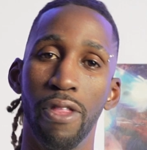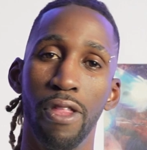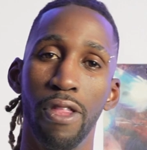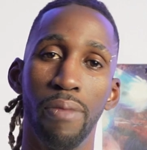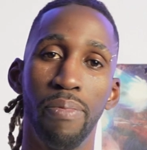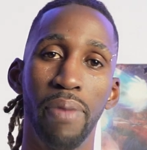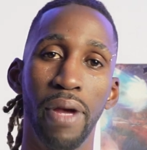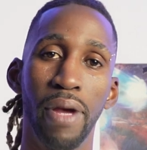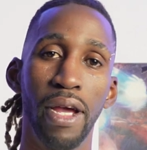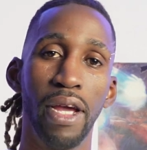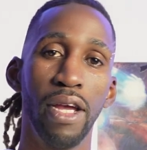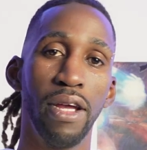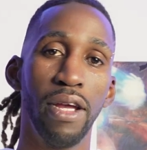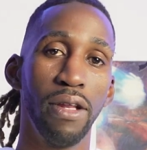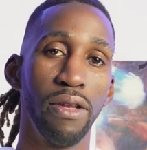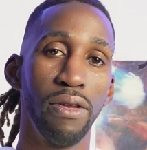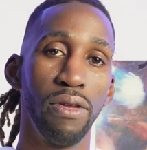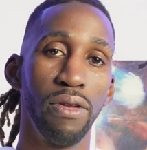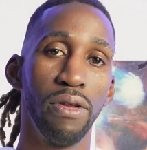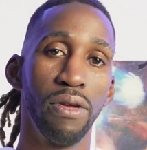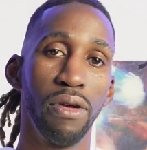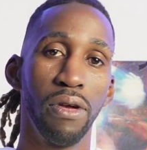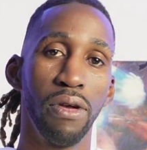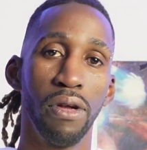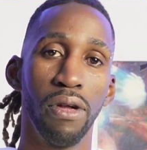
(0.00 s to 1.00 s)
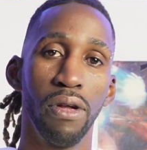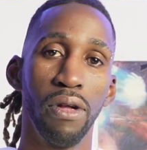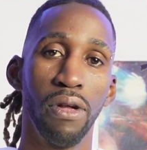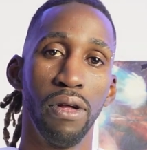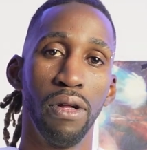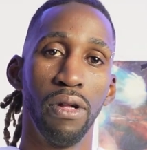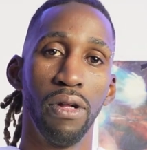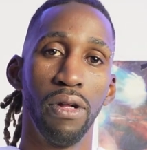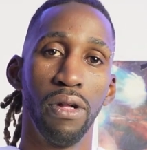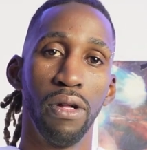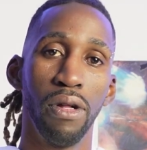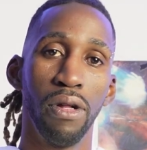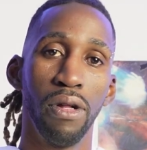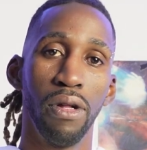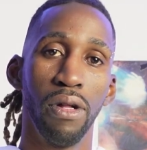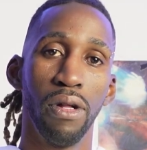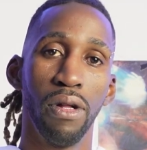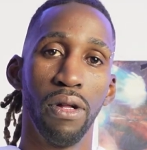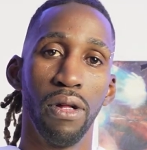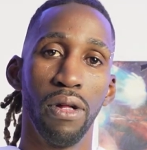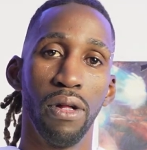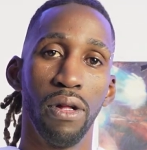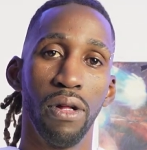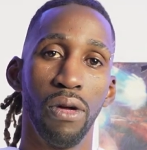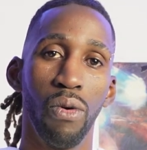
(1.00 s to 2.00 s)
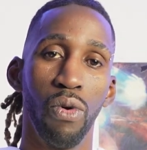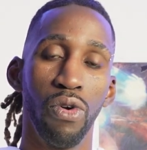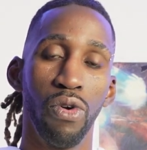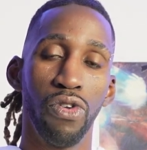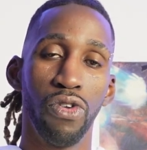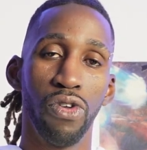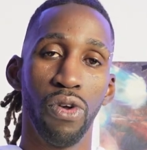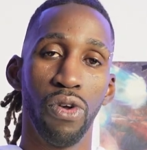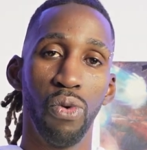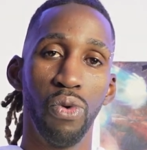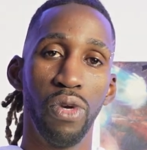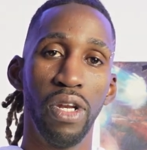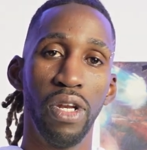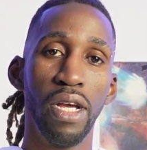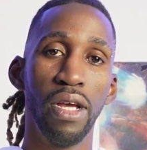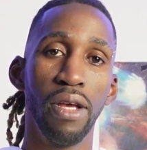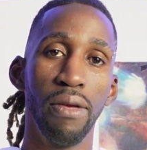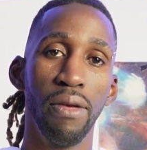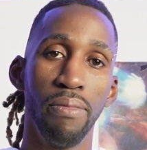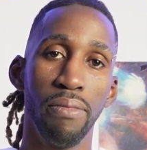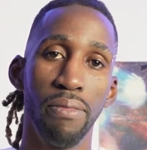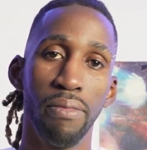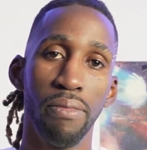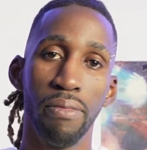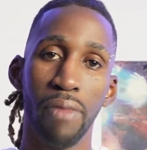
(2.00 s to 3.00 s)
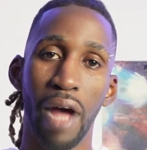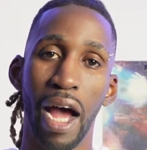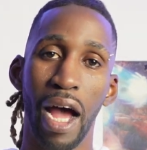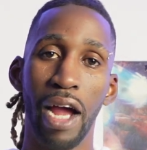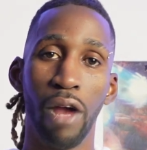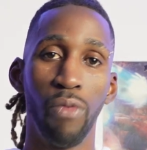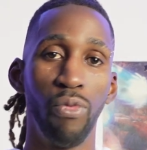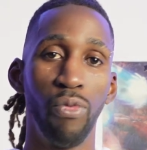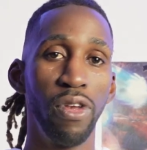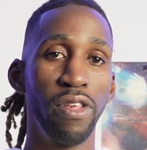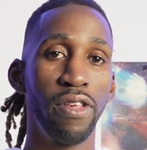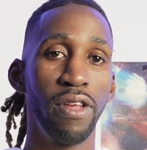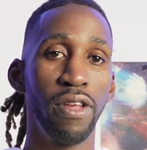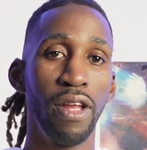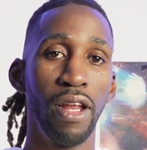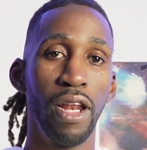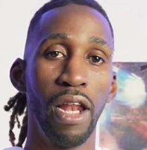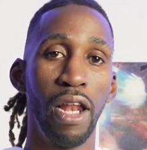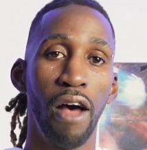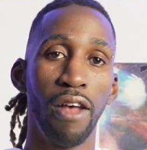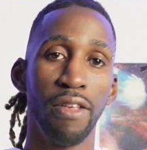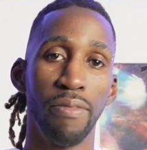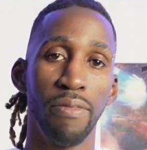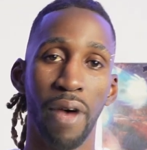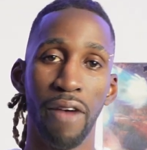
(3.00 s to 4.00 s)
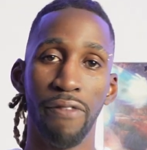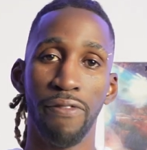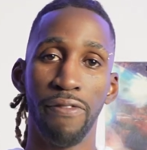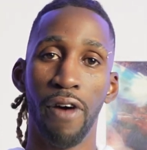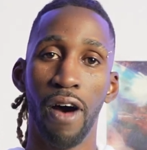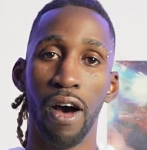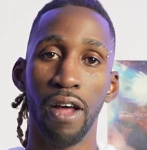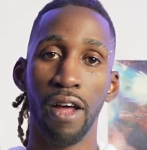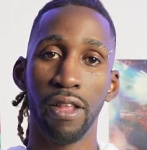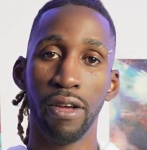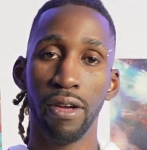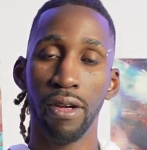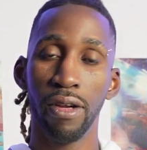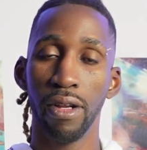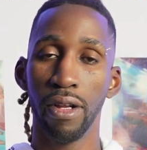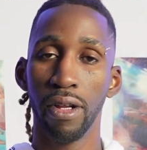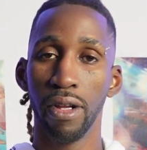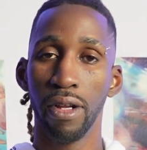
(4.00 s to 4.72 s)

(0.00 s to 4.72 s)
the pain was so deep. I had recently lost my father.